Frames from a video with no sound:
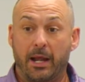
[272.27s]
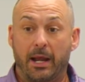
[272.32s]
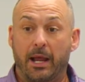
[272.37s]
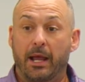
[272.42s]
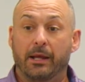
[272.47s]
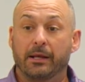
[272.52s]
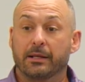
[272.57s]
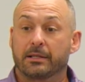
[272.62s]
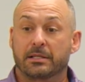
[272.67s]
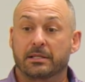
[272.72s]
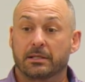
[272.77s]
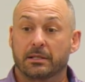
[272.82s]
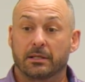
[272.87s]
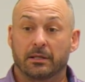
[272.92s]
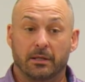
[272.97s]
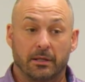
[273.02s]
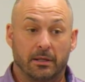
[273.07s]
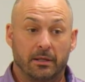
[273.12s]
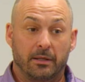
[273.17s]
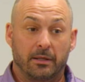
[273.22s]
And it's,
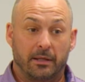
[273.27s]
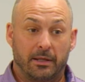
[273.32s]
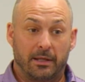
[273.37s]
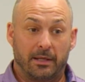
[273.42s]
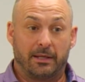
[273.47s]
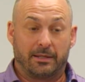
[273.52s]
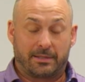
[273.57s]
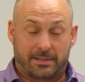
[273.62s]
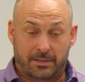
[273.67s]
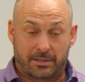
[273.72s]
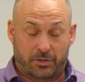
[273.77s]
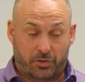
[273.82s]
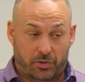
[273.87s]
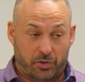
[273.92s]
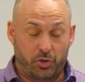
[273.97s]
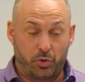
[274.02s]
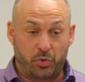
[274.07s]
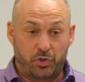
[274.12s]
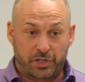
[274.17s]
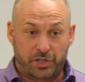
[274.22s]
it's,
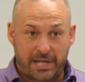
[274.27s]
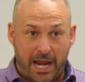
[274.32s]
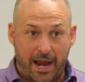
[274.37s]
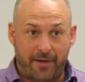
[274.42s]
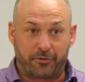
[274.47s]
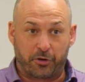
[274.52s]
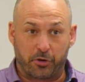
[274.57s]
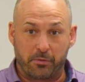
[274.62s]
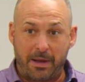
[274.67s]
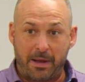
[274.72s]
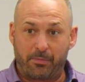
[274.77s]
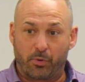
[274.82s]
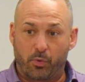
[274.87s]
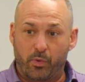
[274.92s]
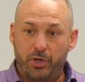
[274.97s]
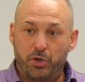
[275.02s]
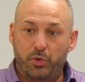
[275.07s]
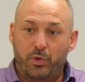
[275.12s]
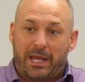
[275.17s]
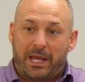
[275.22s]
you just have to remember
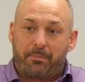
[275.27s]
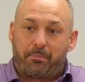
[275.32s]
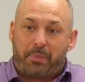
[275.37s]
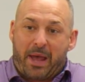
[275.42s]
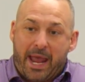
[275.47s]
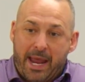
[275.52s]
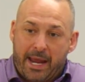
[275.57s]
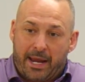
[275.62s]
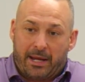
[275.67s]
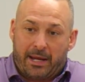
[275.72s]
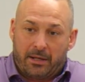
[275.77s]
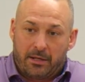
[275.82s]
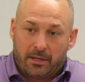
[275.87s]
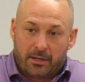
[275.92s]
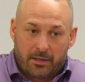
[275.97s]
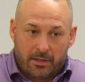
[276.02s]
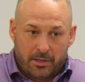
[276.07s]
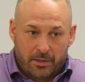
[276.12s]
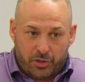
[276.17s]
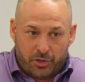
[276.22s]
when you get
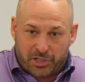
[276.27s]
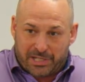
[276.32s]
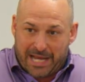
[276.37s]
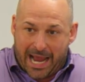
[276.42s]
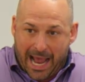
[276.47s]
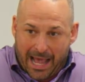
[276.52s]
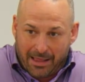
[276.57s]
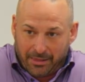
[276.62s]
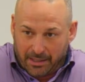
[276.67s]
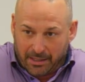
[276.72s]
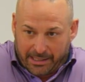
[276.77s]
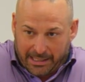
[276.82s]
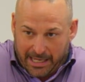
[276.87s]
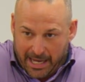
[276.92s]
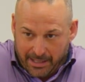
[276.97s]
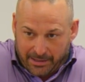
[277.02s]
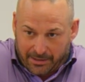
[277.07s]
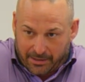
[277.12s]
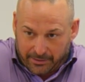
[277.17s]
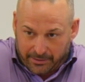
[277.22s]
paid, just
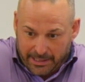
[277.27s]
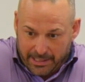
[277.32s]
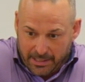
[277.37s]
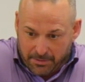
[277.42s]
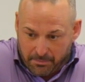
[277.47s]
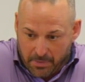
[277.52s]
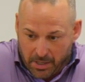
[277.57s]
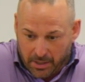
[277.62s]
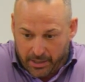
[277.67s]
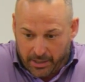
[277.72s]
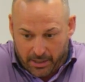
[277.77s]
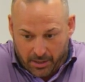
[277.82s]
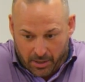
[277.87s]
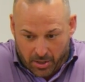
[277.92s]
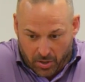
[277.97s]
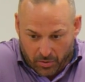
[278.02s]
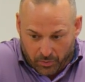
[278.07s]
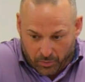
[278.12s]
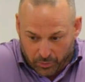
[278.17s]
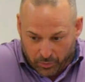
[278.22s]
allocate the lead money and
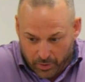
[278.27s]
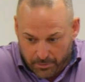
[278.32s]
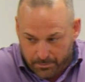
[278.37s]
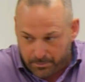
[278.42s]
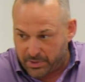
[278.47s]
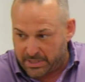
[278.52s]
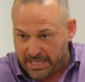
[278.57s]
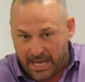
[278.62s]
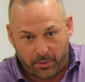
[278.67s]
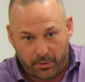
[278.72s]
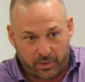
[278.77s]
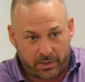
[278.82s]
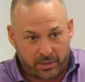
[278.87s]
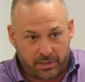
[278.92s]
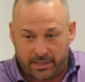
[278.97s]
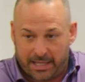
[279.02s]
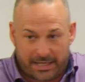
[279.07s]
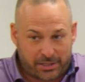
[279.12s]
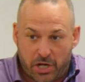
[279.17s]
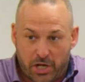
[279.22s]
go, whoops, that
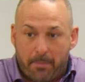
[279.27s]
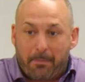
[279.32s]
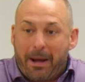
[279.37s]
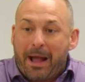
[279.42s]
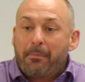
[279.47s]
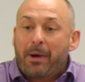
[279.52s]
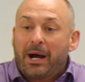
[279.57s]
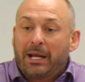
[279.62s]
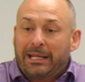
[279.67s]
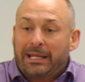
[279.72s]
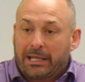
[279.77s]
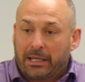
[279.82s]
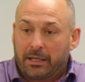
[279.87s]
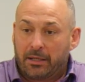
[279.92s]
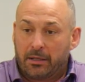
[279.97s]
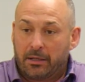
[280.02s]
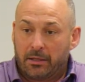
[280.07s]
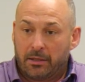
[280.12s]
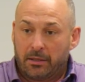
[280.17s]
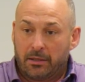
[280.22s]
one, that's not my money.
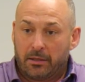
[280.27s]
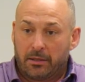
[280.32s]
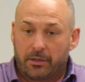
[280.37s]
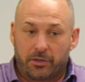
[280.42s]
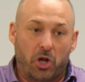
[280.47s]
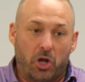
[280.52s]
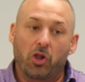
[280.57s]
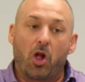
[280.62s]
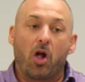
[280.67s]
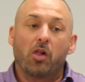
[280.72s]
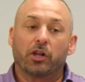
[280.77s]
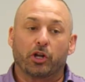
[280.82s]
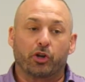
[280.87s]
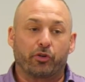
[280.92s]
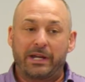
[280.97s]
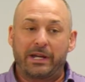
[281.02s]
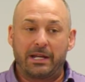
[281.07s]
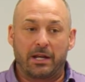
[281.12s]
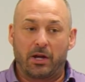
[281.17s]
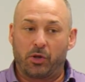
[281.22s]
Y'all all
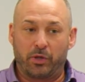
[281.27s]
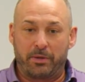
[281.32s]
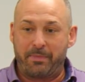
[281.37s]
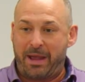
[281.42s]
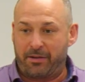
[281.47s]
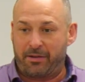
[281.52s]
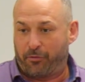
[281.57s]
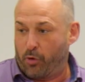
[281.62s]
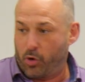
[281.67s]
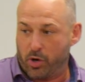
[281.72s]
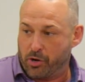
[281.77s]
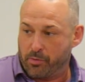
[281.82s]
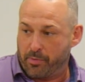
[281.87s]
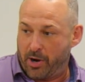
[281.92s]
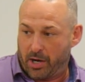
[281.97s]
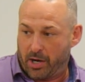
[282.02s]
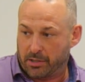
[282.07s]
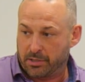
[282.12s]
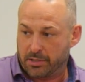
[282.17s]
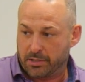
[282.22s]
agreed I only made 400
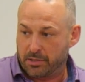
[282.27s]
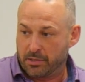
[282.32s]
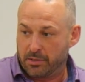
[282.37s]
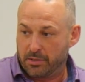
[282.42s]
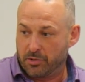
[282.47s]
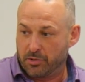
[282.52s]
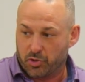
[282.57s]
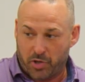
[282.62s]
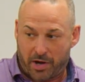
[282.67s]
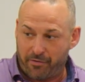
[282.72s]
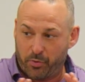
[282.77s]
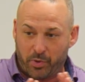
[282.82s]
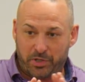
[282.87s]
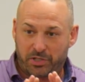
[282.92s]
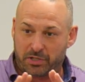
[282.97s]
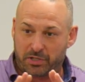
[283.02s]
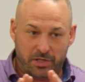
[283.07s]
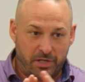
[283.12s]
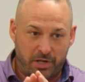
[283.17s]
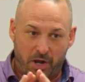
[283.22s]
bucks. So
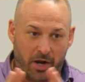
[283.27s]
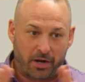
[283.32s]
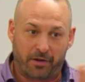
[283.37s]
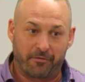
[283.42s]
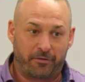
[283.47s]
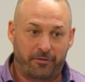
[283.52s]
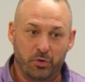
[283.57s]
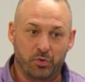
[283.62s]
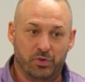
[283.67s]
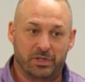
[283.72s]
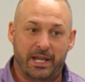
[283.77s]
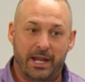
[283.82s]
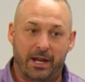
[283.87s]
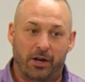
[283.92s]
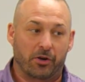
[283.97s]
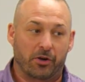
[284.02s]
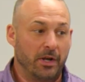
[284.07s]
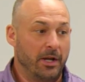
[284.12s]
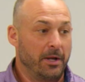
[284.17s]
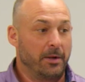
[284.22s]
everyone's not confused
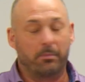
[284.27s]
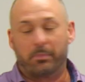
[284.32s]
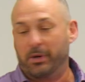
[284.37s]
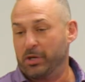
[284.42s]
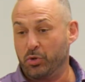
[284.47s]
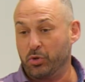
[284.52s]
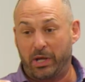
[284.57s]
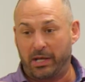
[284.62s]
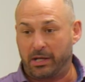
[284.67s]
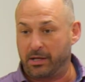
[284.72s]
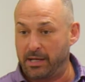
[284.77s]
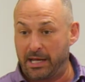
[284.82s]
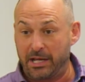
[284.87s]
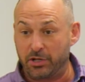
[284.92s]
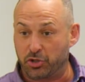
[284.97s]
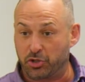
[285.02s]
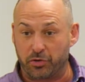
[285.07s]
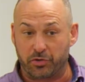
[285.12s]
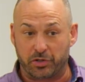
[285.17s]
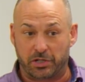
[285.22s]
there, but you get an
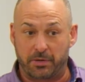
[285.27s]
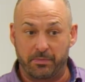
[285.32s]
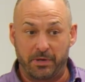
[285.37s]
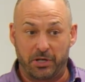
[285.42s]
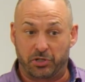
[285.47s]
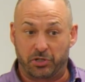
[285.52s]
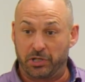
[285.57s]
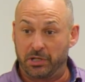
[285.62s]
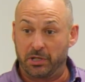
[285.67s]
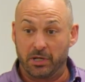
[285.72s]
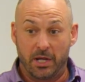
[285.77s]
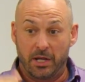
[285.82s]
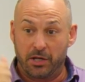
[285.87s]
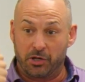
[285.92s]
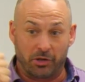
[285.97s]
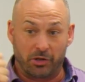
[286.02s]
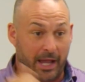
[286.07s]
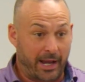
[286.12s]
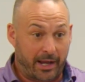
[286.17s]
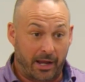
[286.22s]
insurance commission.
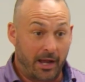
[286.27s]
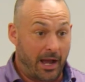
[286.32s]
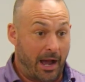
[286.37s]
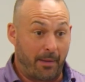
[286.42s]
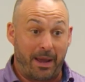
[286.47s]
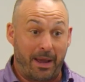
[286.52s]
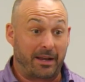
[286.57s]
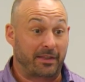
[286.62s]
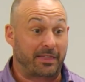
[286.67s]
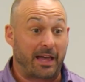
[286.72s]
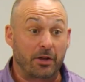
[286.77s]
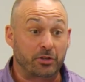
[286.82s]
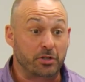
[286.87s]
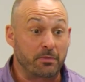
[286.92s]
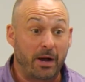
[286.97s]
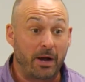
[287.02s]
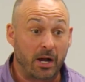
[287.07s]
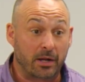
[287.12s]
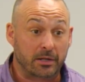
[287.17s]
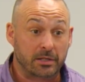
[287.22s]
You're like, I made a
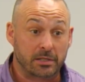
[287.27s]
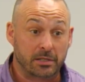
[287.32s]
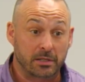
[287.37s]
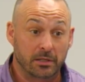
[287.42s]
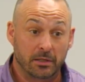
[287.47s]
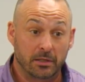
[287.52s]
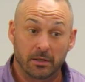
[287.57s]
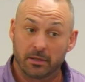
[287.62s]
thousand bucks.